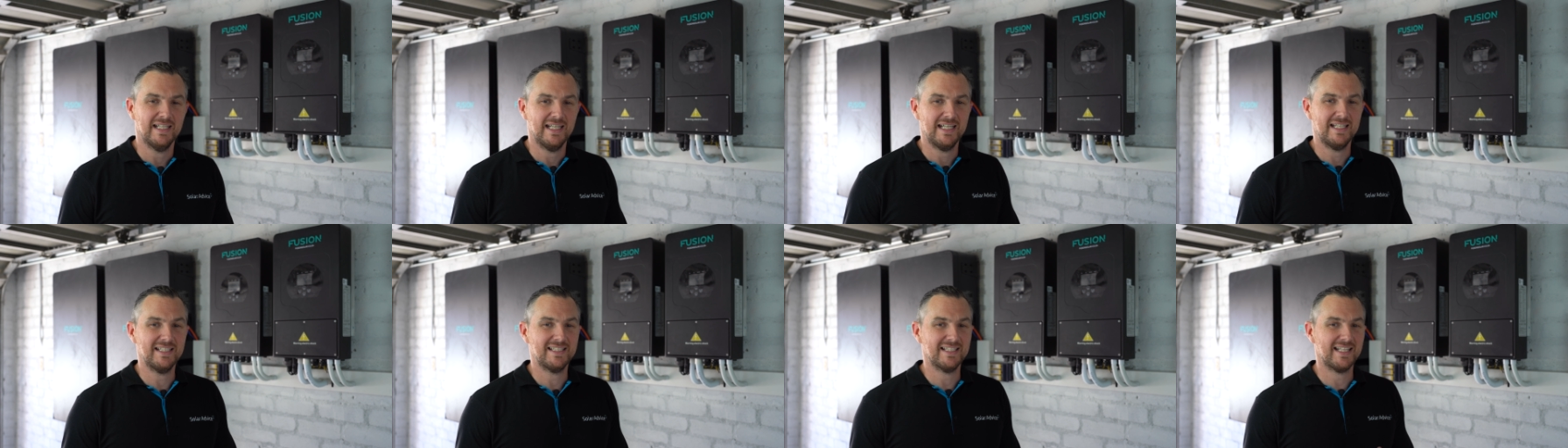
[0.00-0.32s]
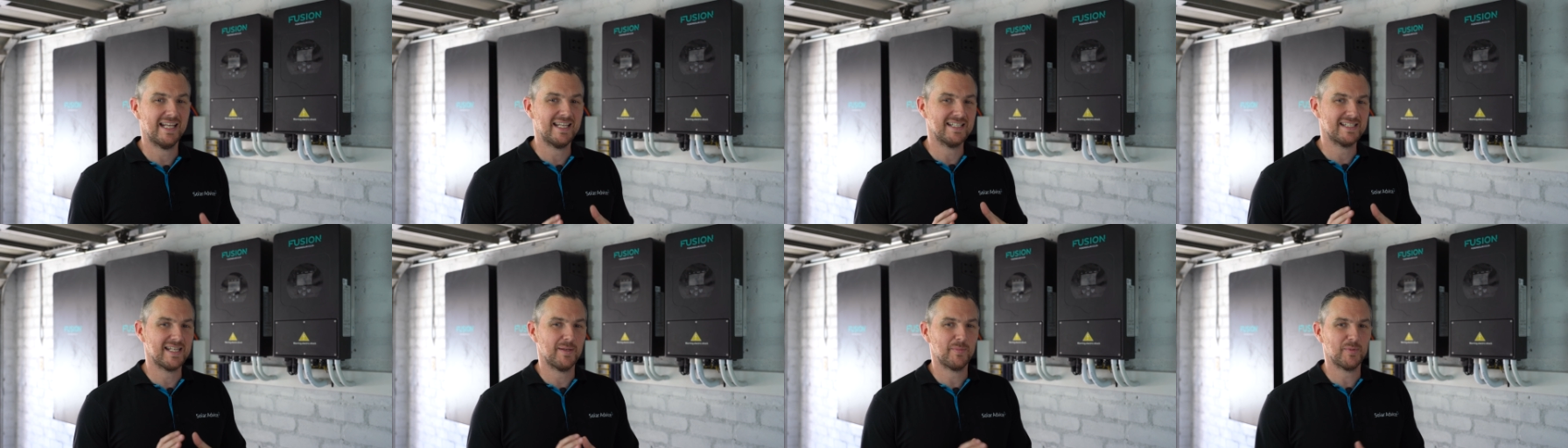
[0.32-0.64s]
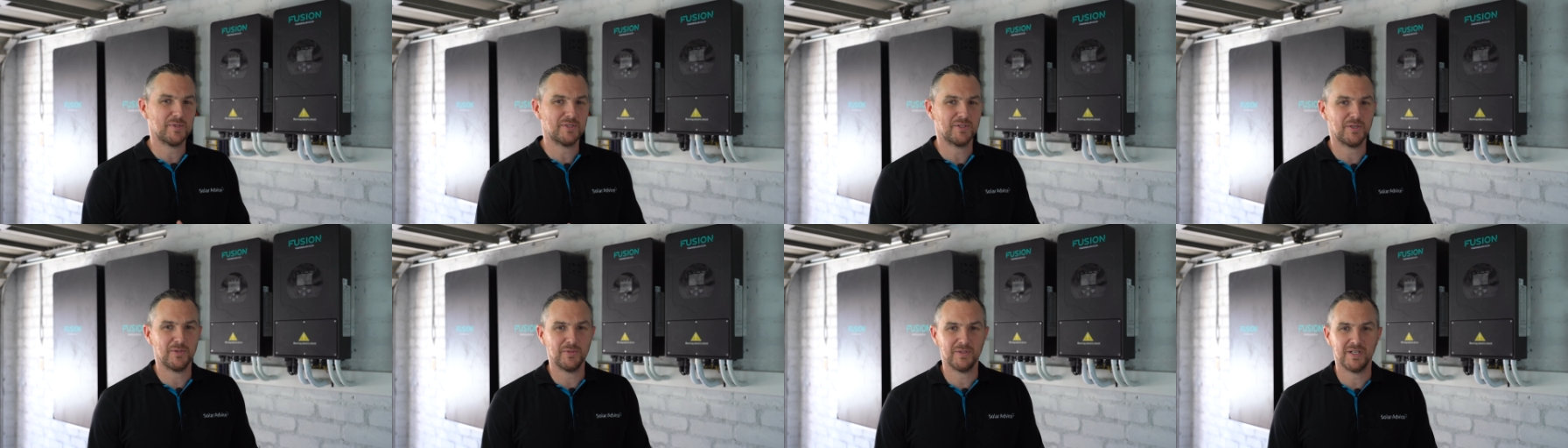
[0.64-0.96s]
In today's
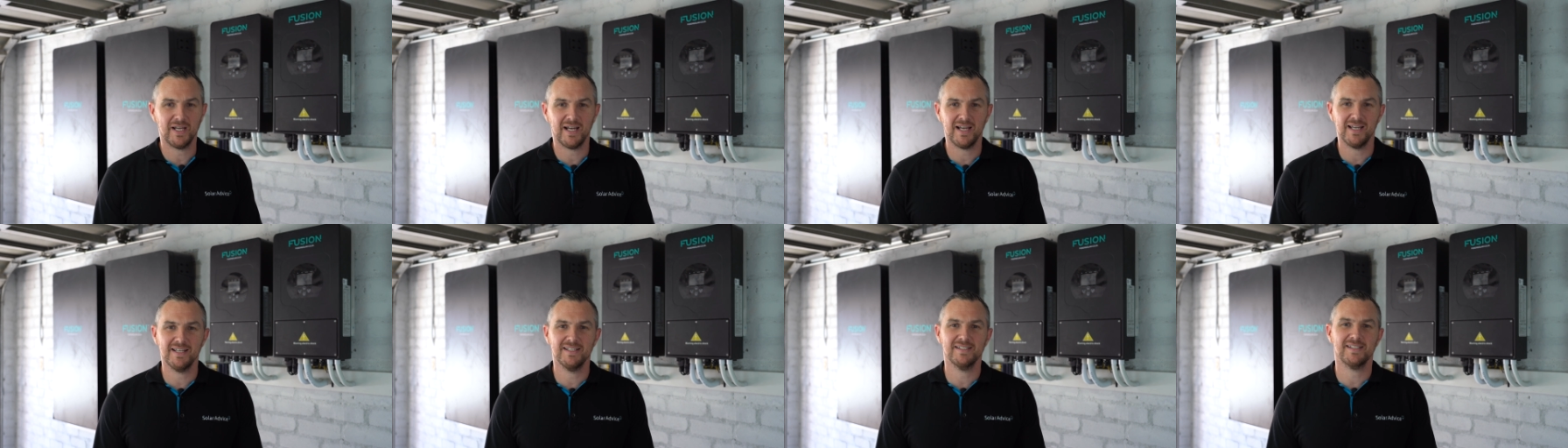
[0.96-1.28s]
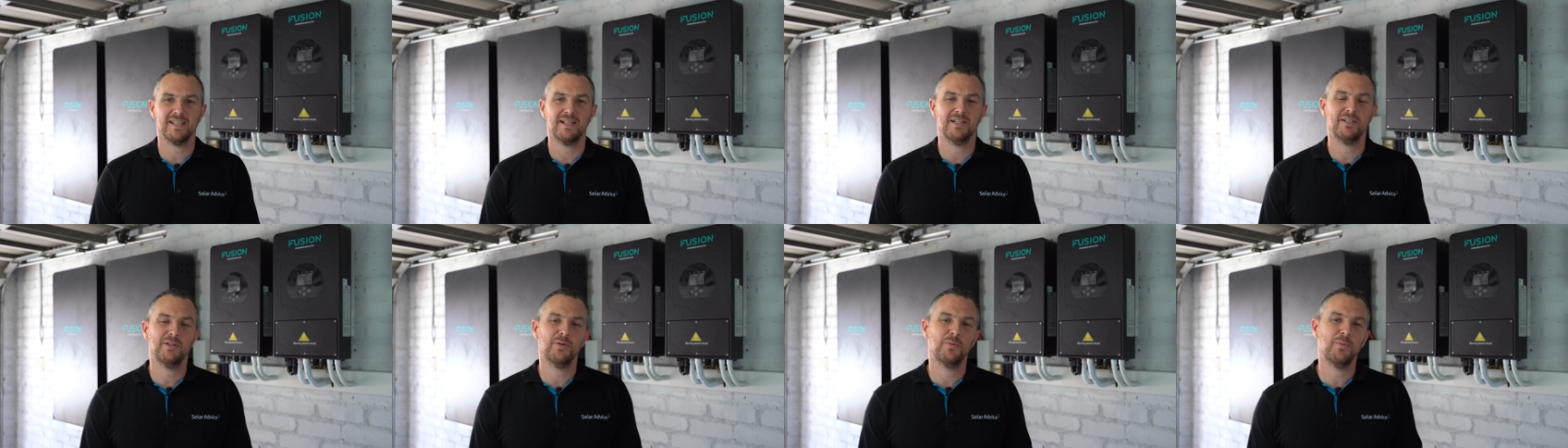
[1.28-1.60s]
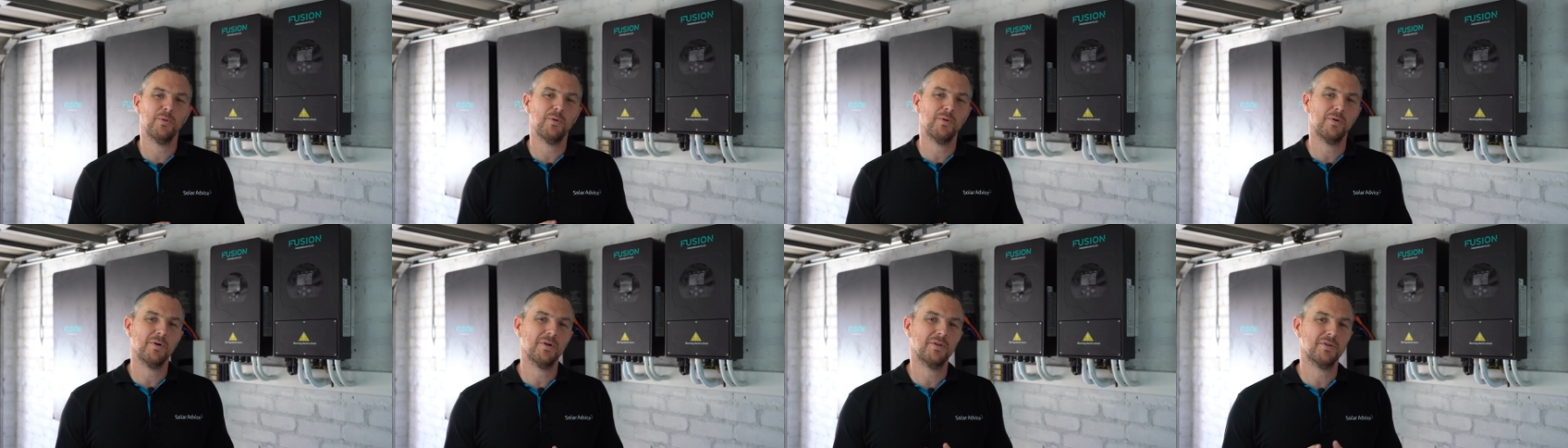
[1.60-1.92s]
episode guys I'm going to
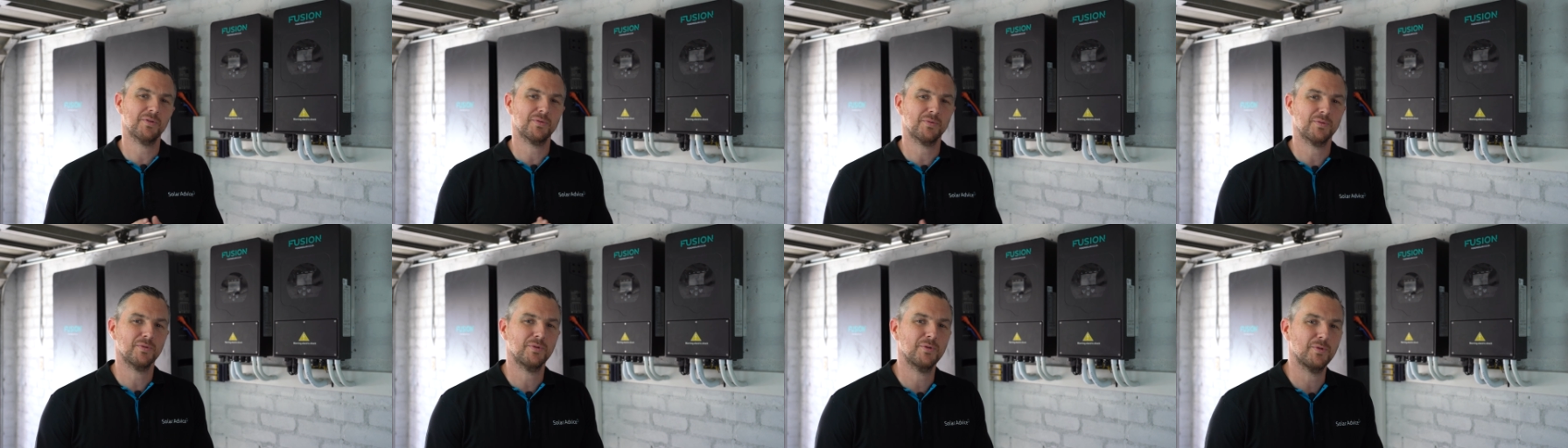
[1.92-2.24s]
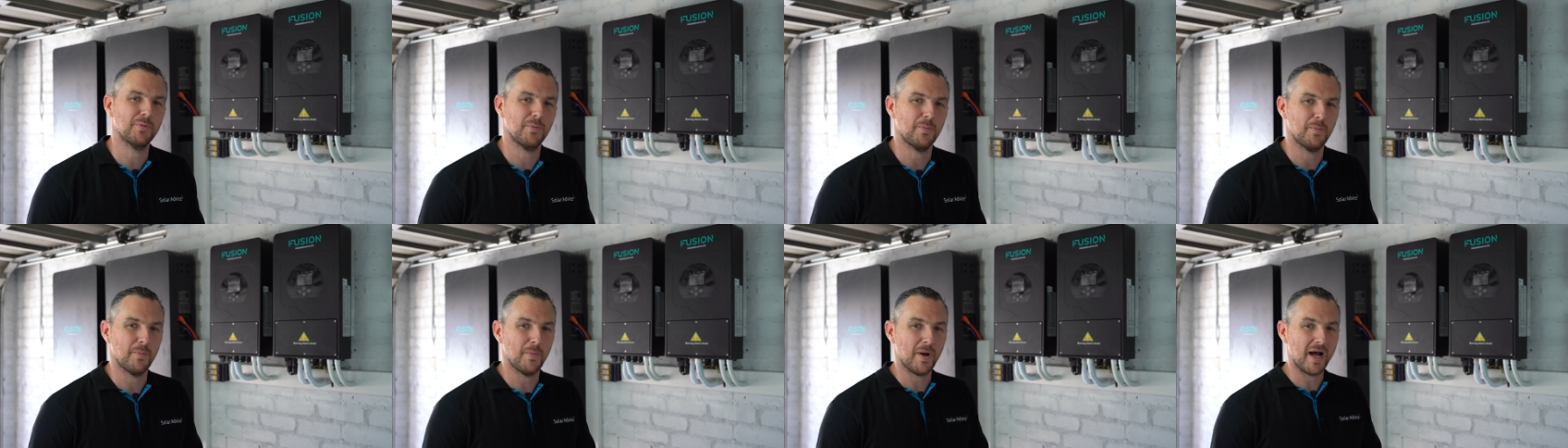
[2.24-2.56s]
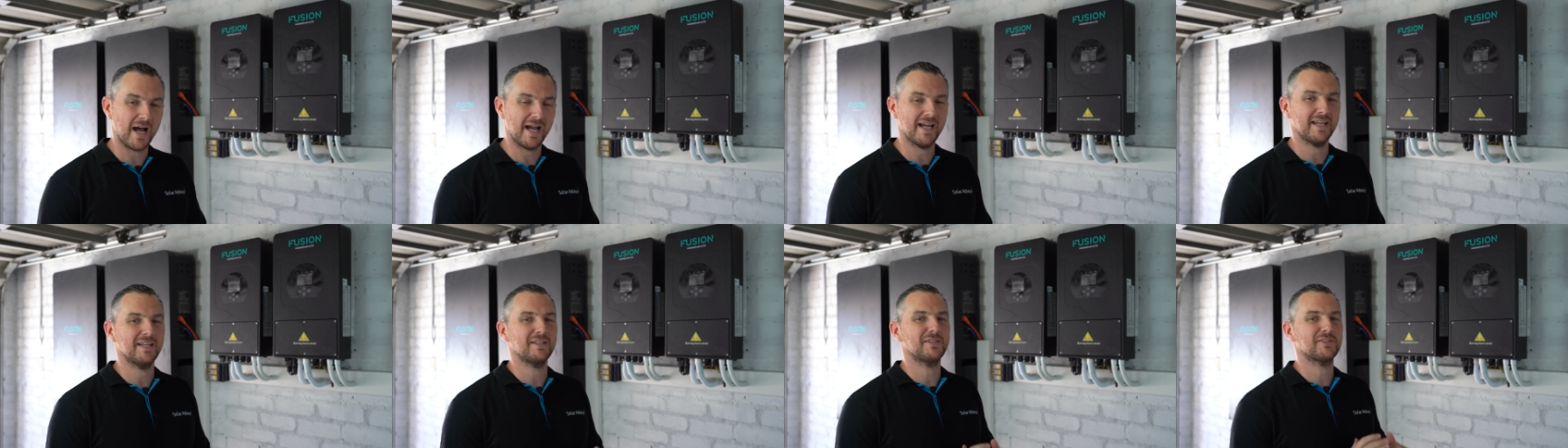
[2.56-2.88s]
walk through
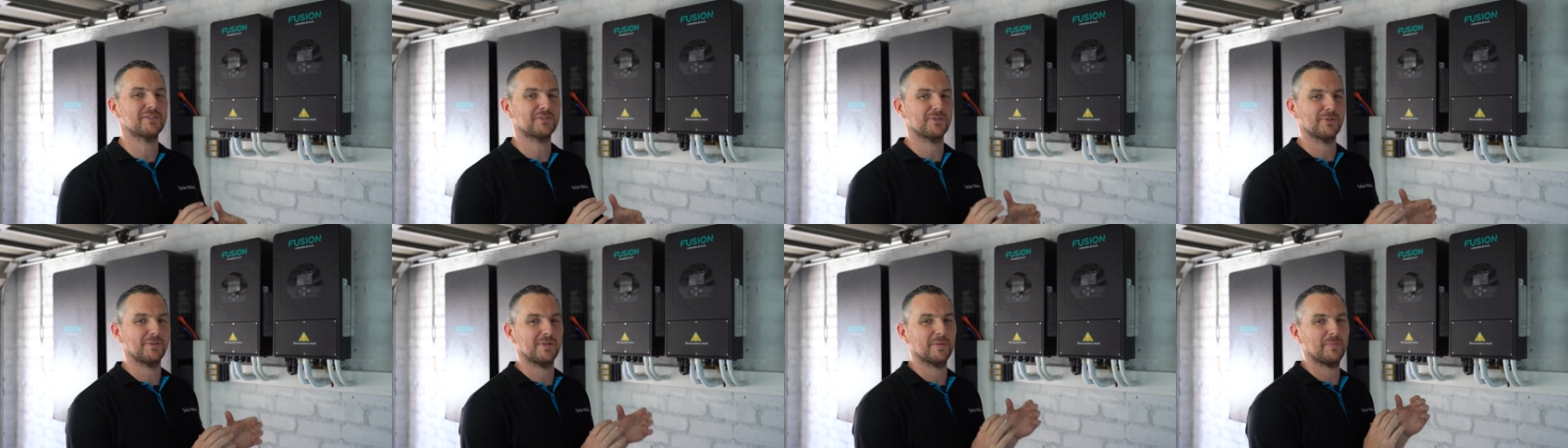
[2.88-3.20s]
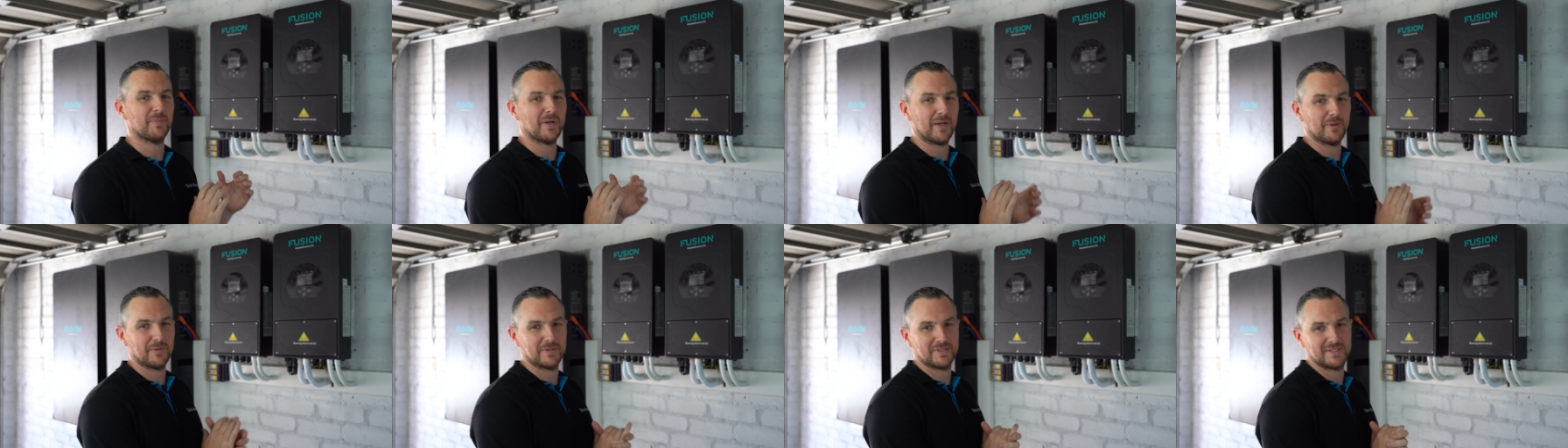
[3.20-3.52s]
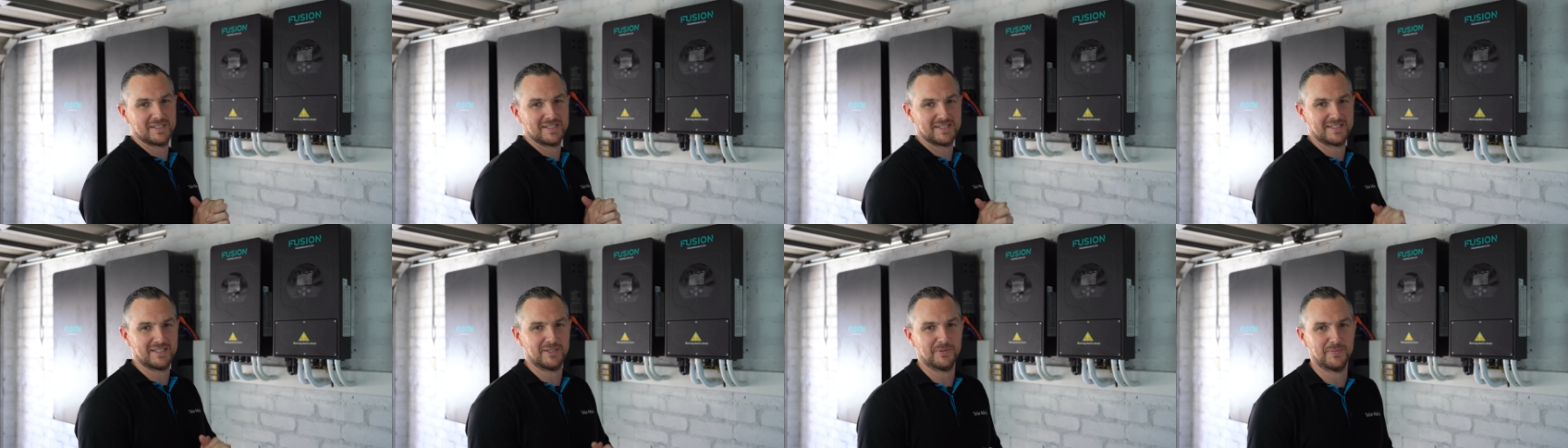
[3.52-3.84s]
my solar power
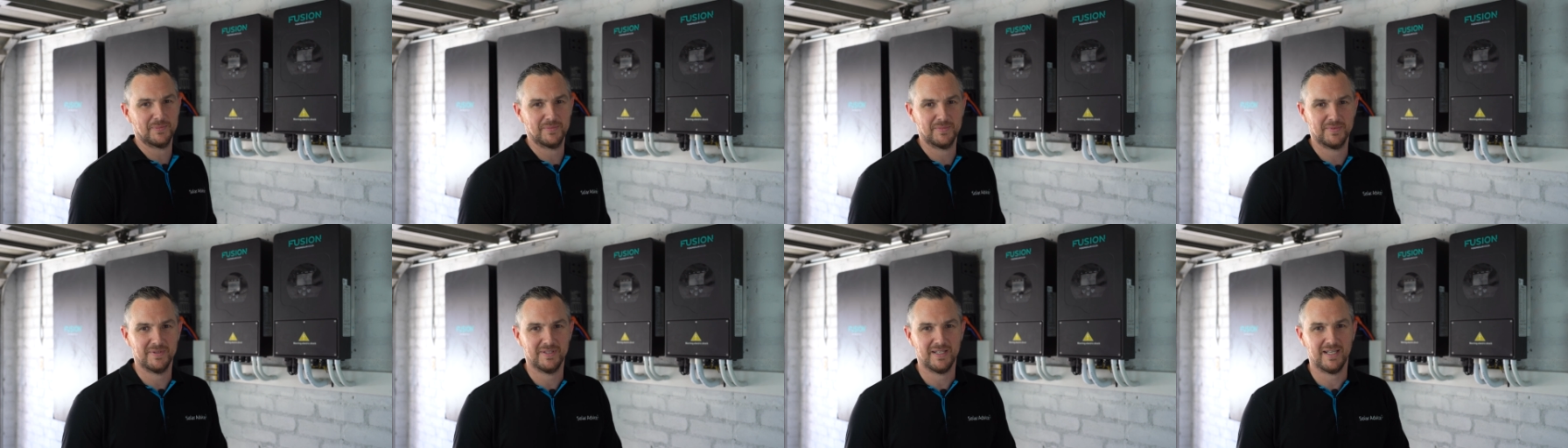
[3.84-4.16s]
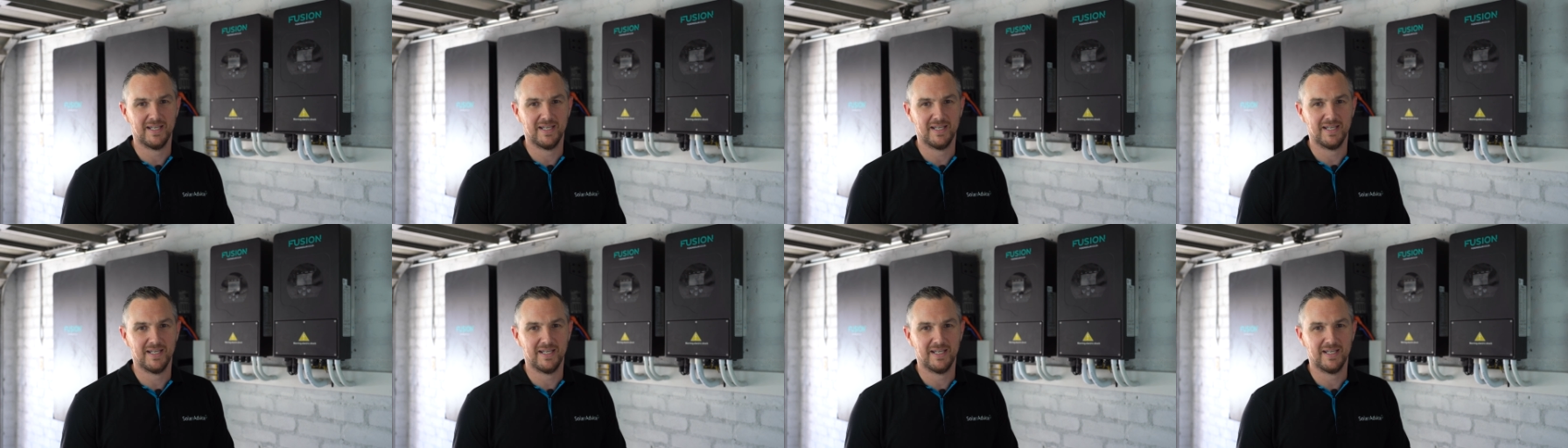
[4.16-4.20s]
system